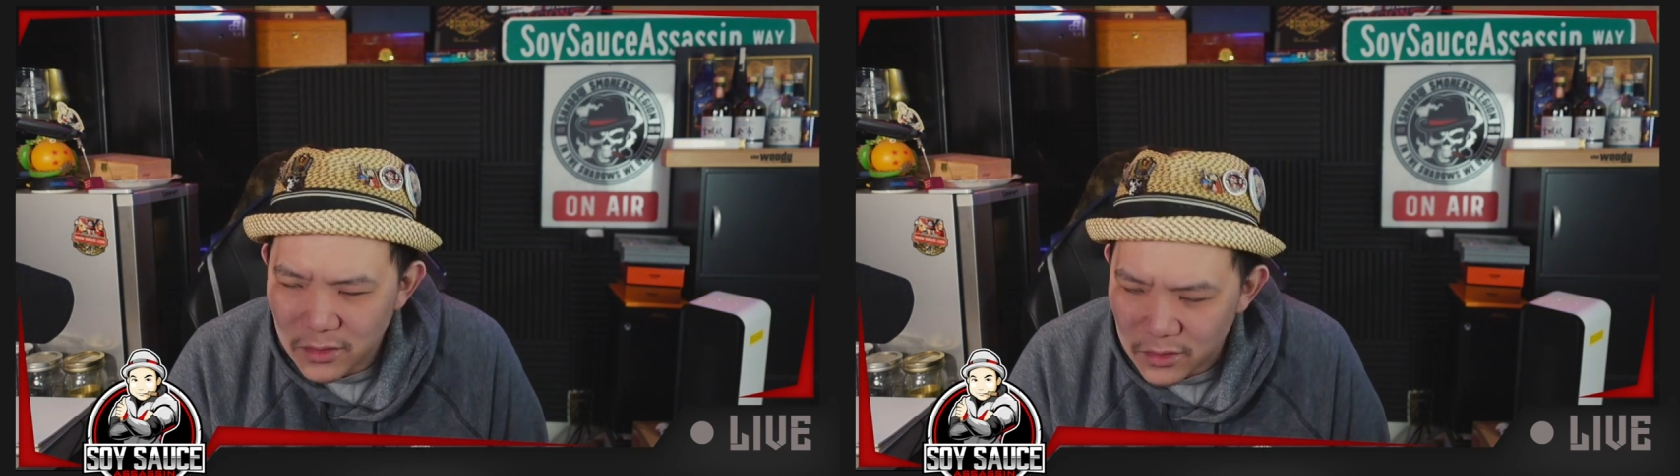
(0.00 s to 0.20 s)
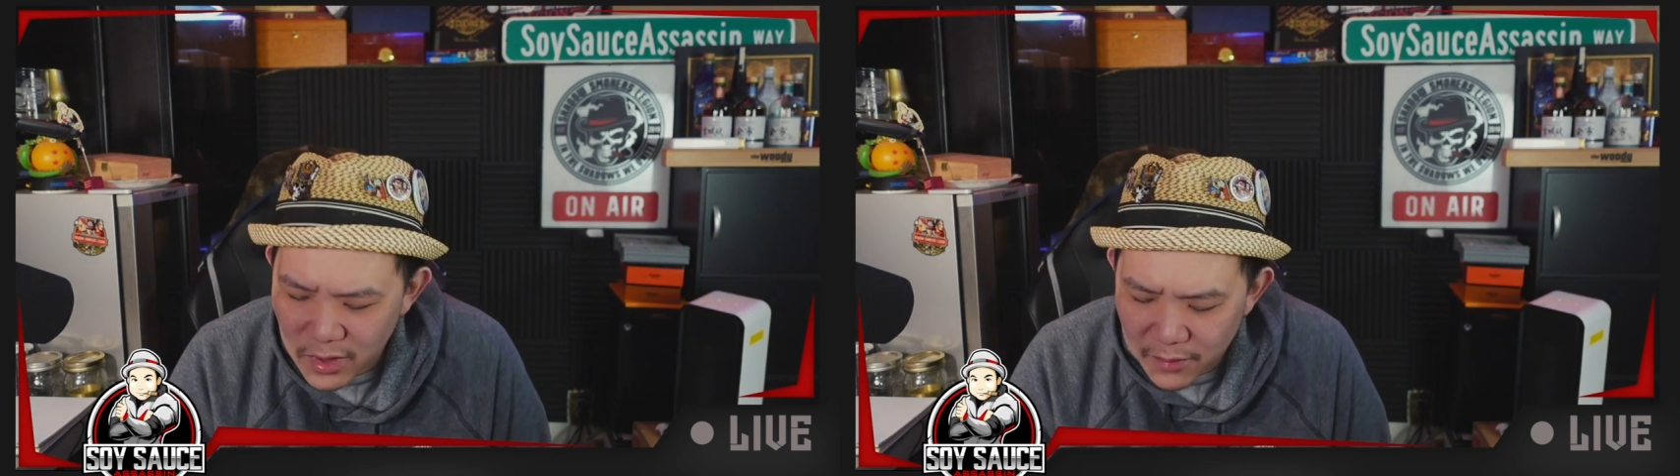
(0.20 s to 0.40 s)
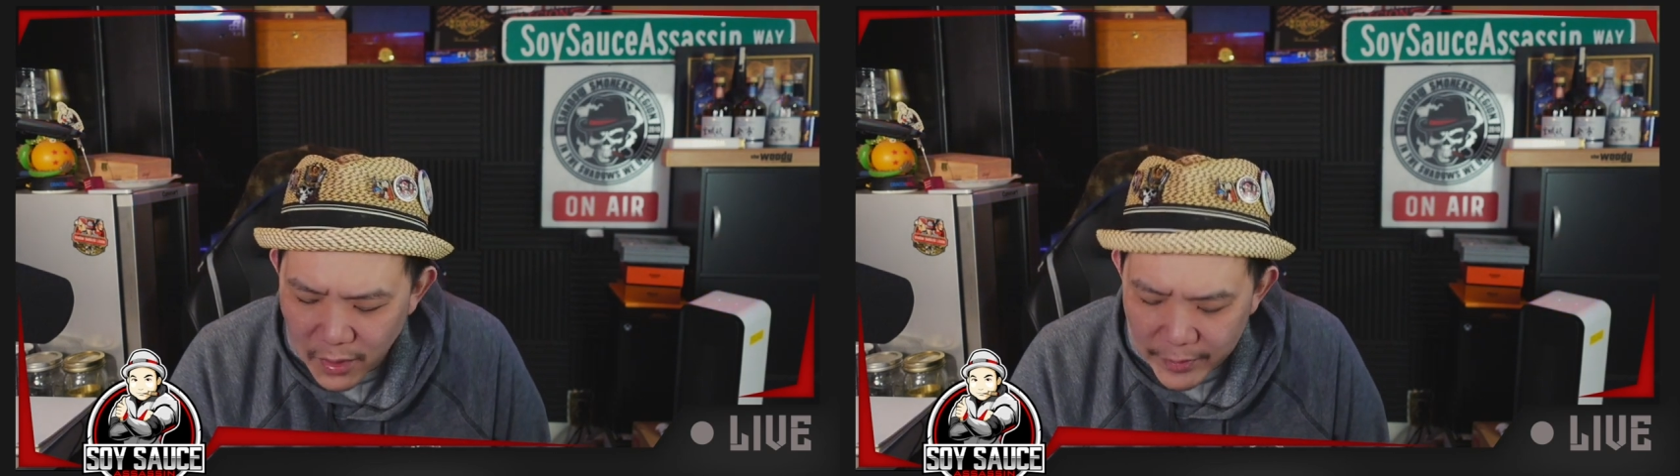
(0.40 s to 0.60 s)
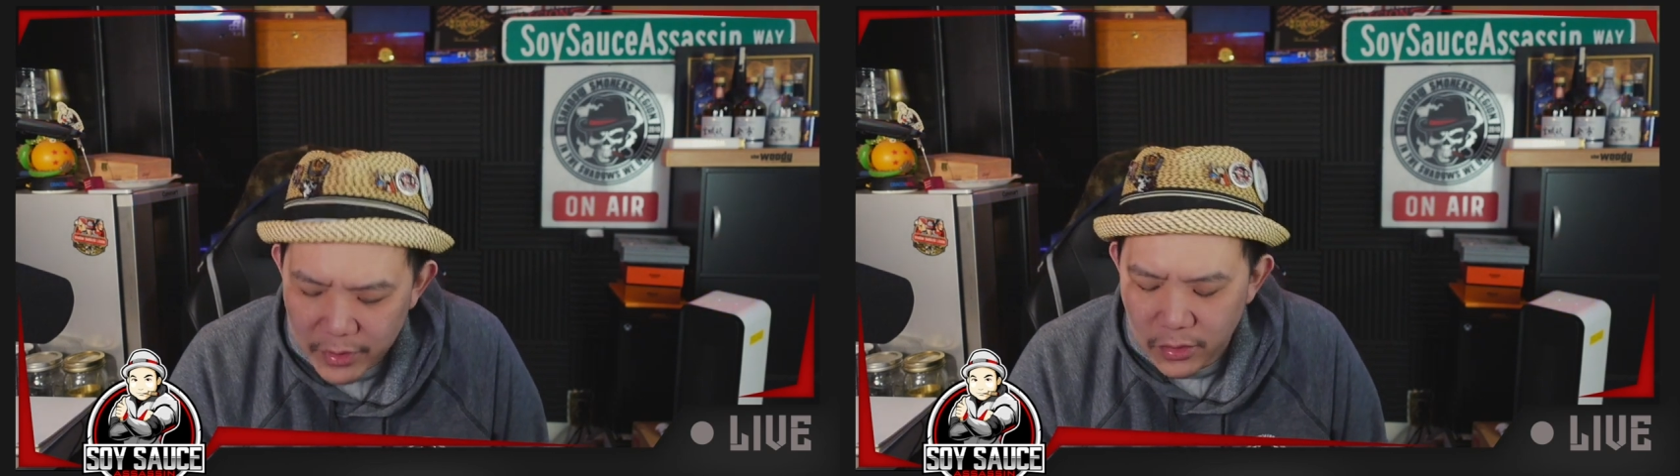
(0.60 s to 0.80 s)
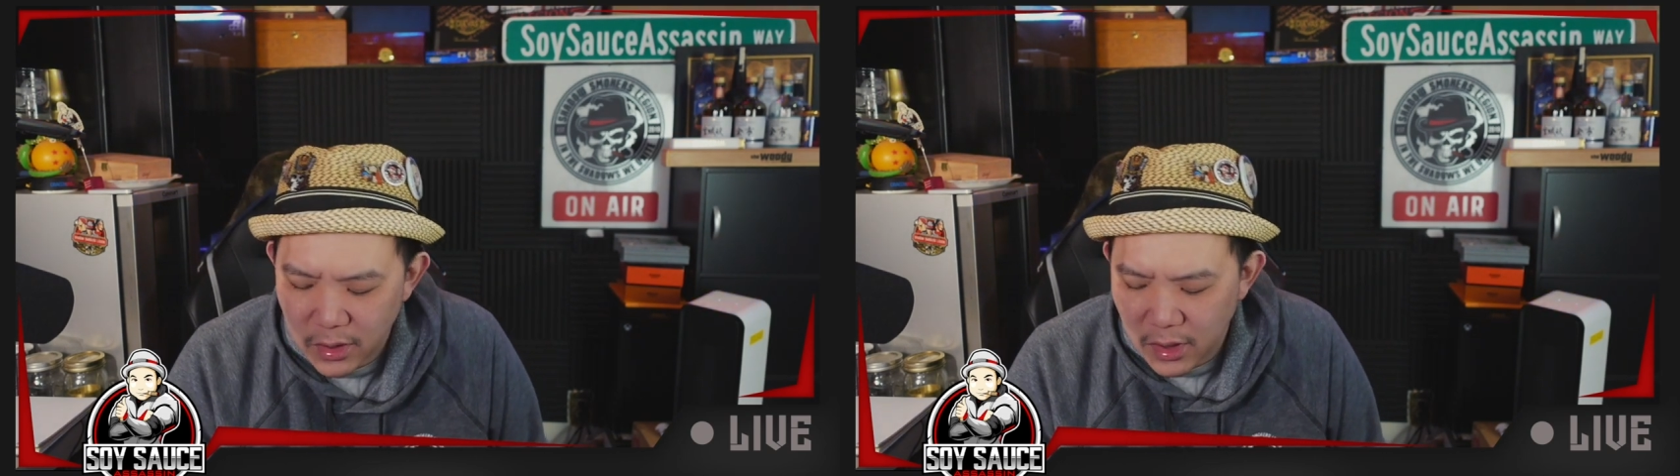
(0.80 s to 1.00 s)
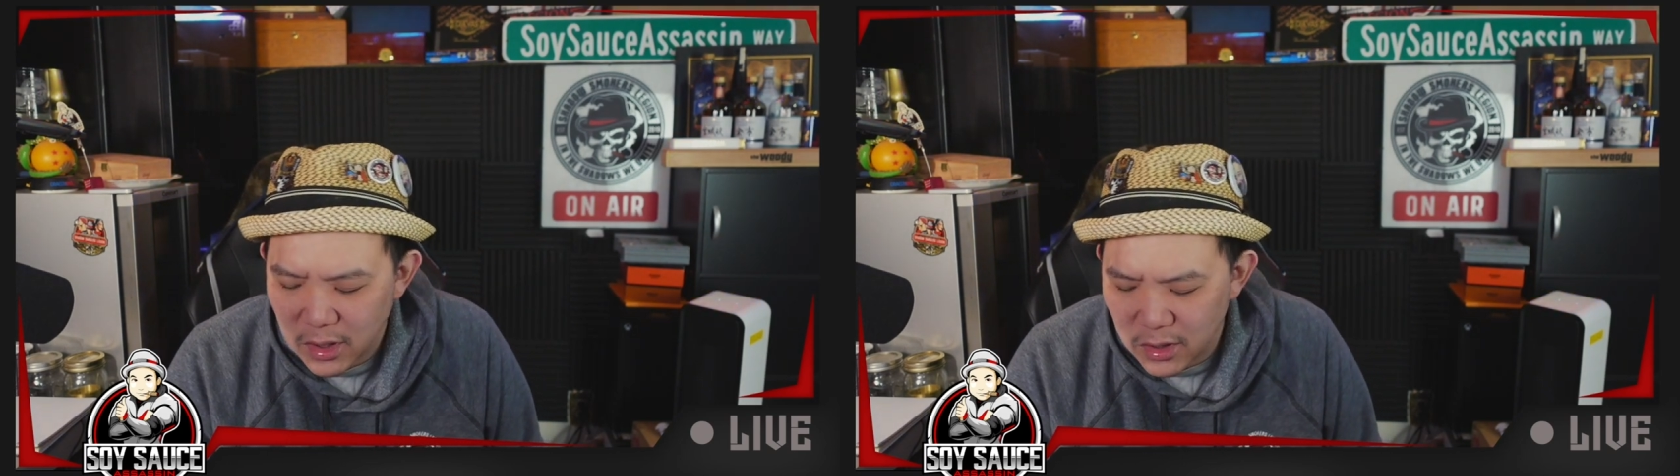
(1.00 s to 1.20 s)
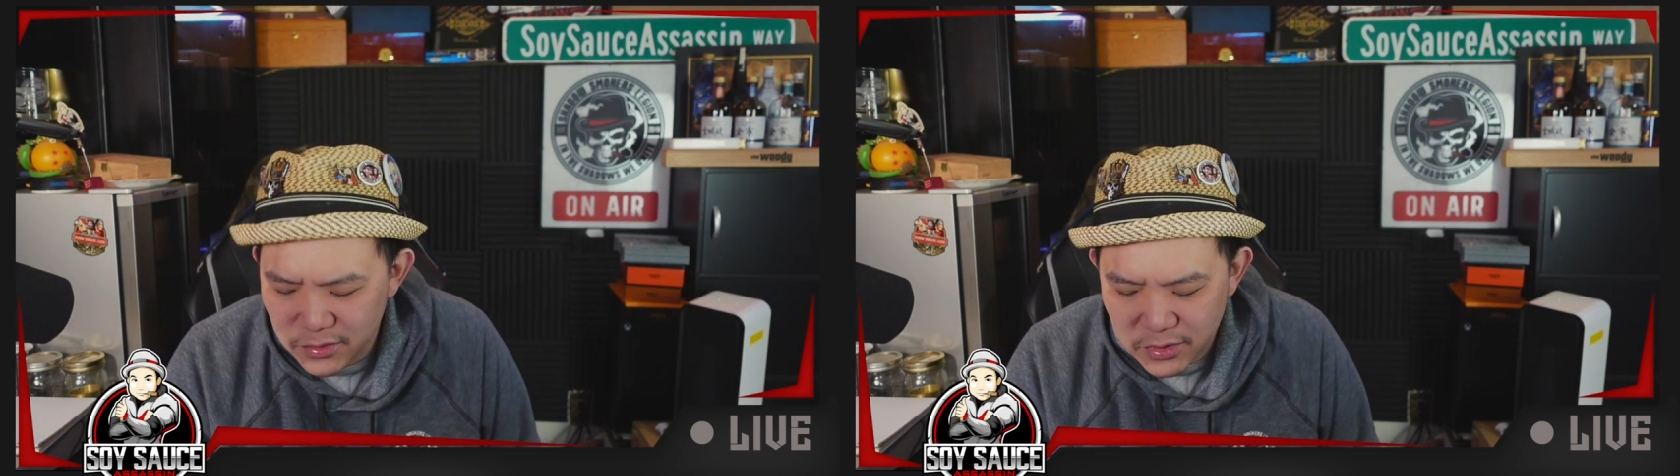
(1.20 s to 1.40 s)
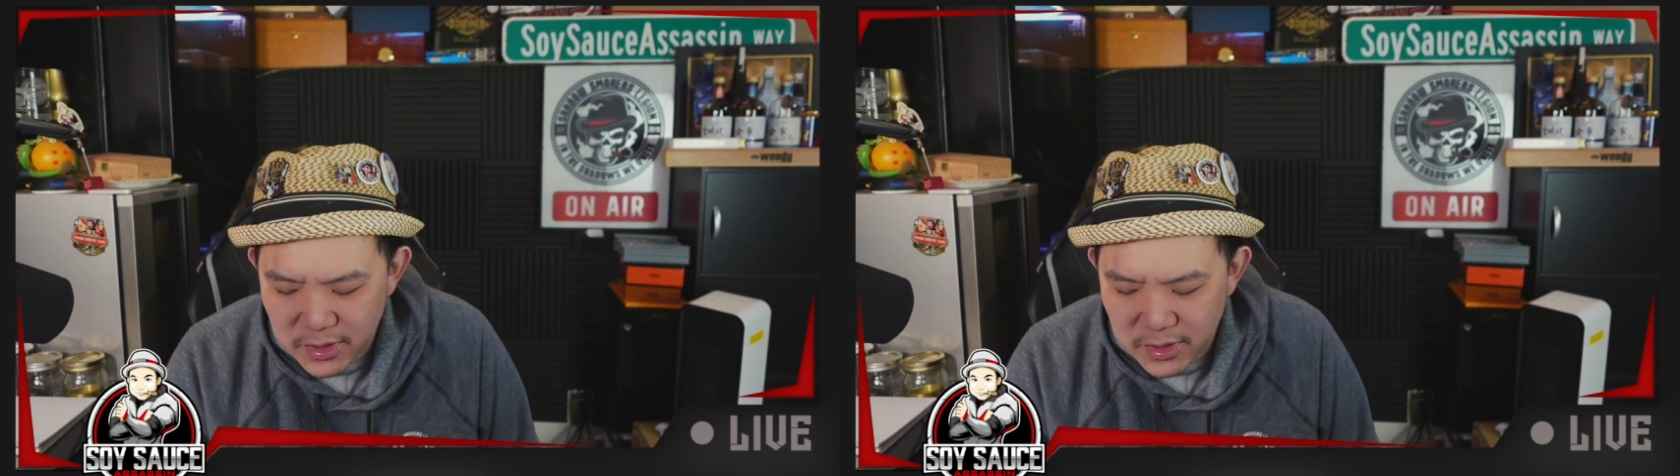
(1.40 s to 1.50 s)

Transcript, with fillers: We can probably go close